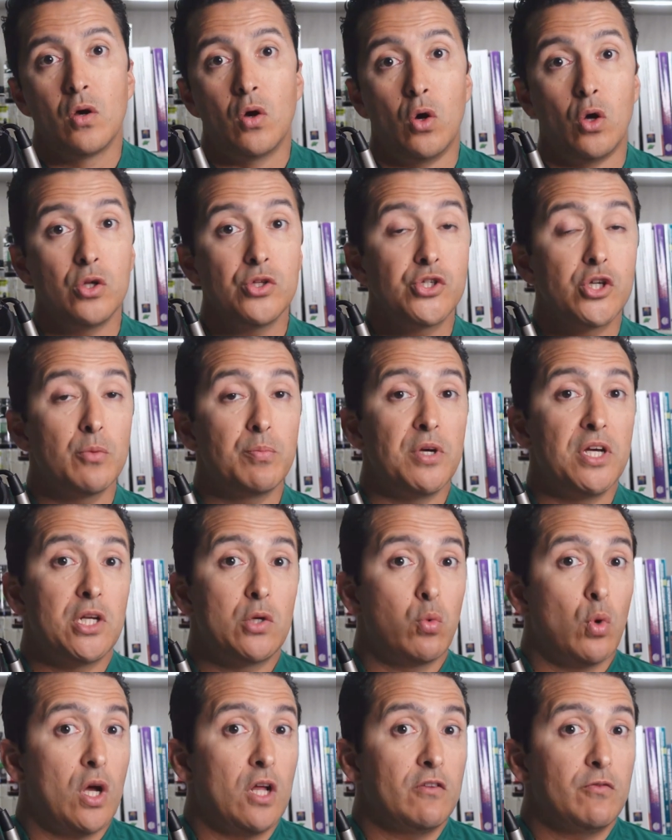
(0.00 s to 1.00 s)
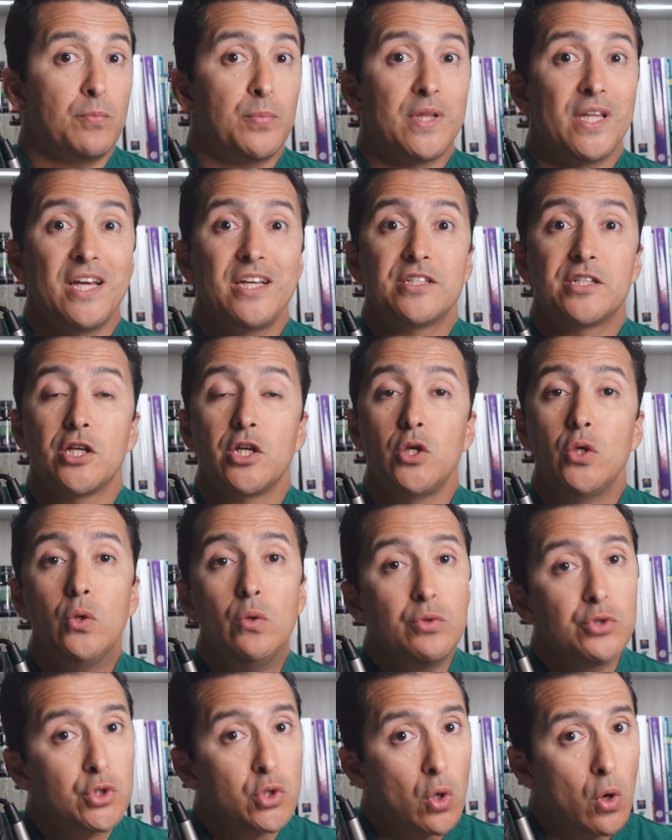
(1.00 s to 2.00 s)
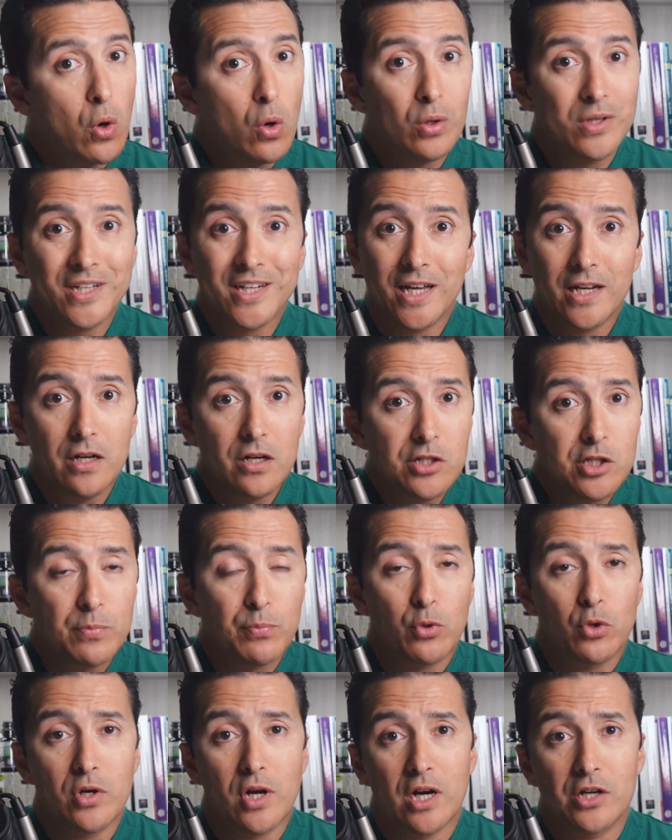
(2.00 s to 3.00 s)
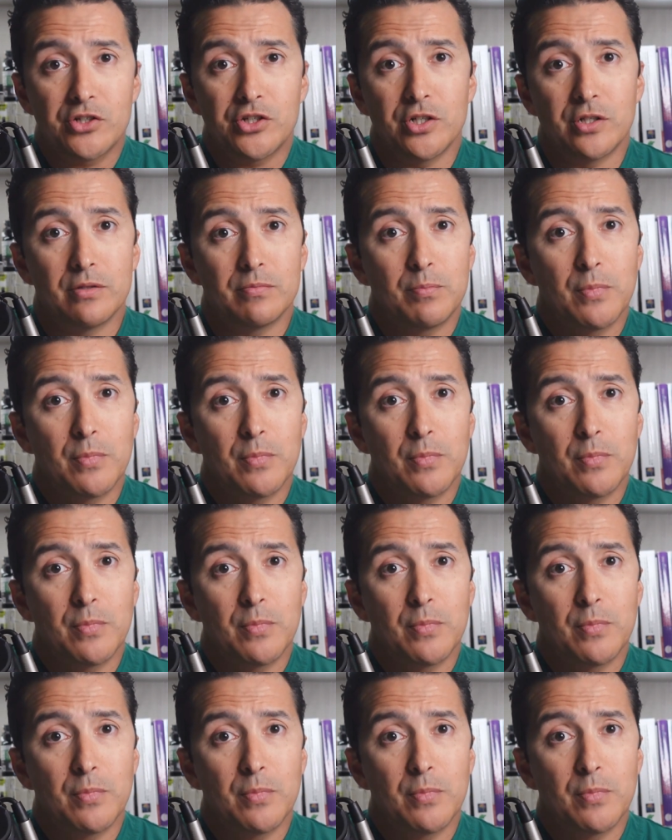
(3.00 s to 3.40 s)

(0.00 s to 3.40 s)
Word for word: Also, B twelve plays a huge role in energy production